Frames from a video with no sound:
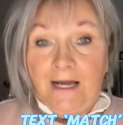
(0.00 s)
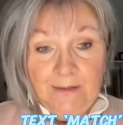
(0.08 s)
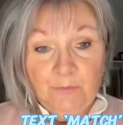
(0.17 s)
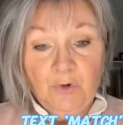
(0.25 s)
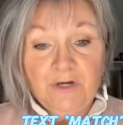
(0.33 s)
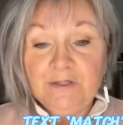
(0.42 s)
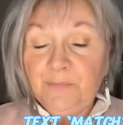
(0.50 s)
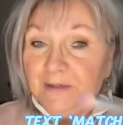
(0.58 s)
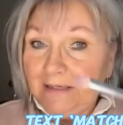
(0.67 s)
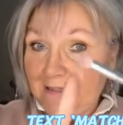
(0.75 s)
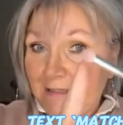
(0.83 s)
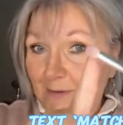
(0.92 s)
I am going to
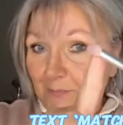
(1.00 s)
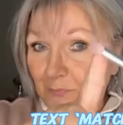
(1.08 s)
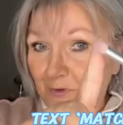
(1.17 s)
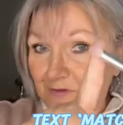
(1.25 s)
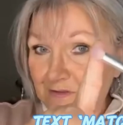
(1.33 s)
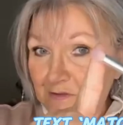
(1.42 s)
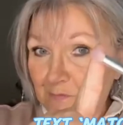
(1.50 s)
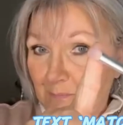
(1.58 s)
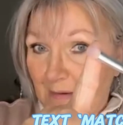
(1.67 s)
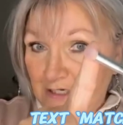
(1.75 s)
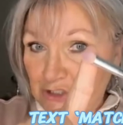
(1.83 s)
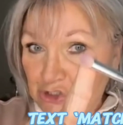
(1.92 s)
pick it up with the
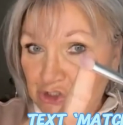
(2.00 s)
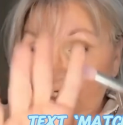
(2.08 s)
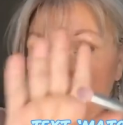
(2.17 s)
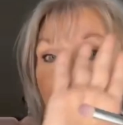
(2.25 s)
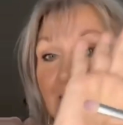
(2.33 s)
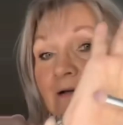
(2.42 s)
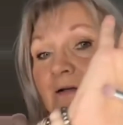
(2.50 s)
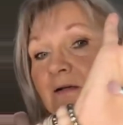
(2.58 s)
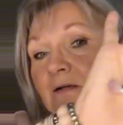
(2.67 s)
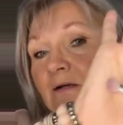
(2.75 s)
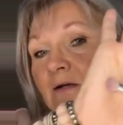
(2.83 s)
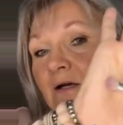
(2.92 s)
spongy
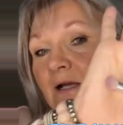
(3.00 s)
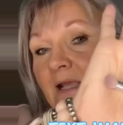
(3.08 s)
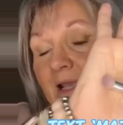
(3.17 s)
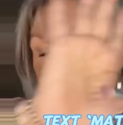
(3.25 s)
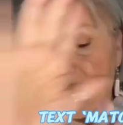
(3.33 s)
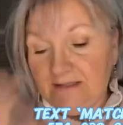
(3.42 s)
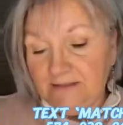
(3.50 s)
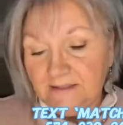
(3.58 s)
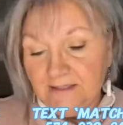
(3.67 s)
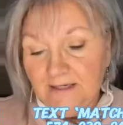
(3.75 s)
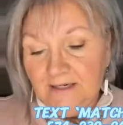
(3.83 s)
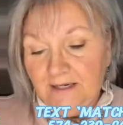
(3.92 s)

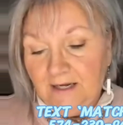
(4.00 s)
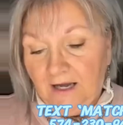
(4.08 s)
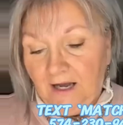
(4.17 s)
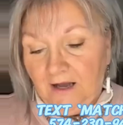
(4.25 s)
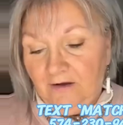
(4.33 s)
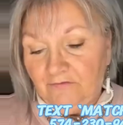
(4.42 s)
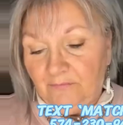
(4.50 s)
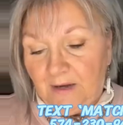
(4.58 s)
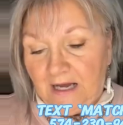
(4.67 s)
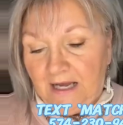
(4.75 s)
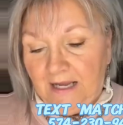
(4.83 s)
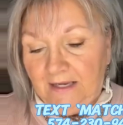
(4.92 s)
end of
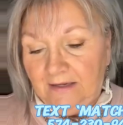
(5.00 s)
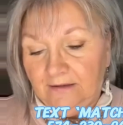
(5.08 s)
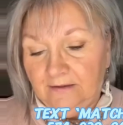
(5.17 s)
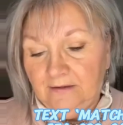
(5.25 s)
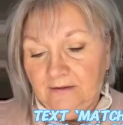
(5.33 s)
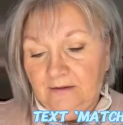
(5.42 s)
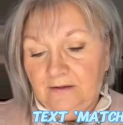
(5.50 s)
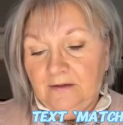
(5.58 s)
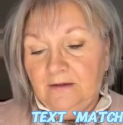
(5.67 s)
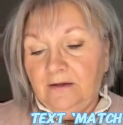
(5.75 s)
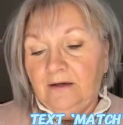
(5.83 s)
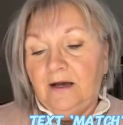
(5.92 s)
my
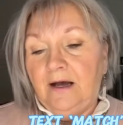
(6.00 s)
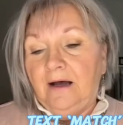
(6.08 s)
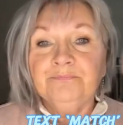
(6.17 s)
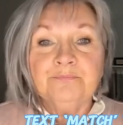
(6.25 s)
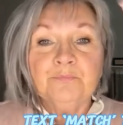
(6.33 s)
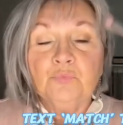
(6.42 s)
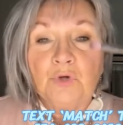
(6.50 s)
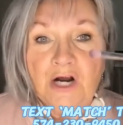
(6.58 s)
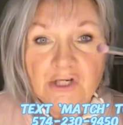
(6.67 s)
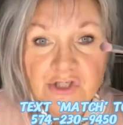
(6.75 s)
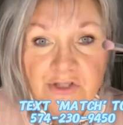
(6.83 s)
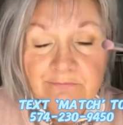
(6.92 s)

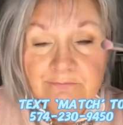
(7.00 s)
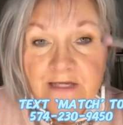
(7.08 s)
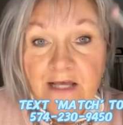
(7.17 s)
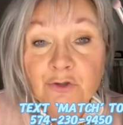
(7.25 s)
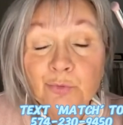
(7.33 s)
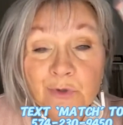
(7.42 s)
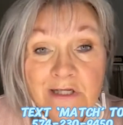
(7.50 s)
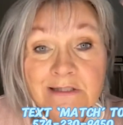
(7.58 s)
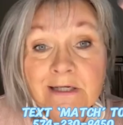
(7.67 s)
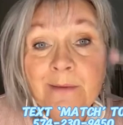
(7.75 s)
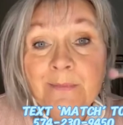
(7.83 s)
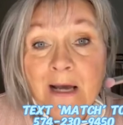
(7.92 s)
brush. And the
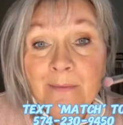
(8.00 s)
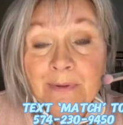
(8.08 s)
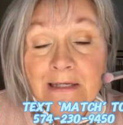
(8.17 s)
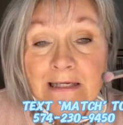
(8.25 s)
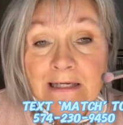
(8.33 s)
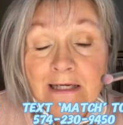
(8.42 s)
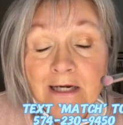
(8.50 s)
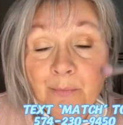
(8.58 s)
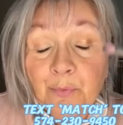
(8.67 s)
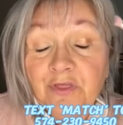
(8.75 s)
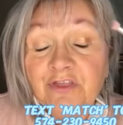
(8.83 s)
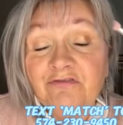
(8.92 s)
reason I'm not picking it
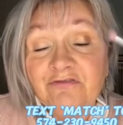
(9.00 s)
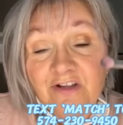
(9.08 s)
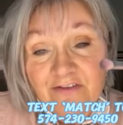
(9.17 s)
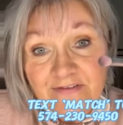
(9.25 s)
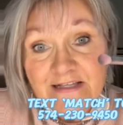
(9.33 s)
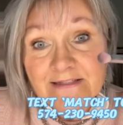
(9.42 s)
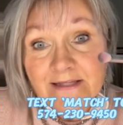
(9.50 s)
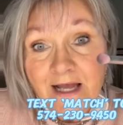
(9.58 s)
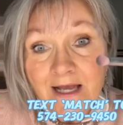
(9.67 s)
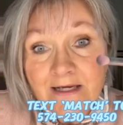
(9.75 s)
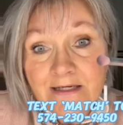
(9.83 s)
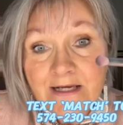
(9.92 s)
up with the fluffy
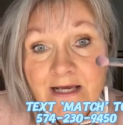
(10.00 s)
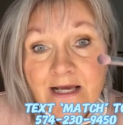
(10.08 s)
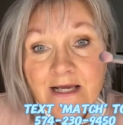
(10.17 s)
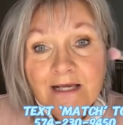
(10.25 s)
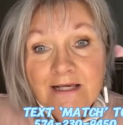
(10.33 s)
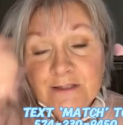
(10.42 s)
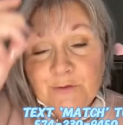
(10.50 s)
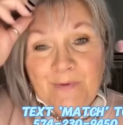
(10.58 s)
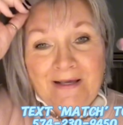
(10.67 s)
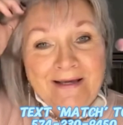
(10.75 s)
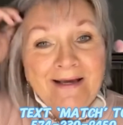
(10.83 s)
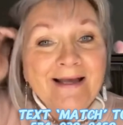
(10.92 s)
side is
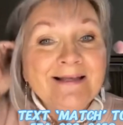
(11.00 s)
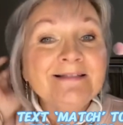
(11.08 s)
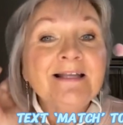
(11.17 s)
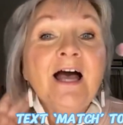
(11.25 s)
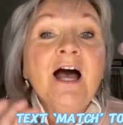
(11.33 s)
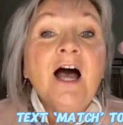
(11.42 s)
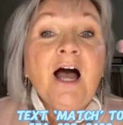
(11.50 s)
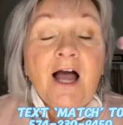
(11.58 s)
because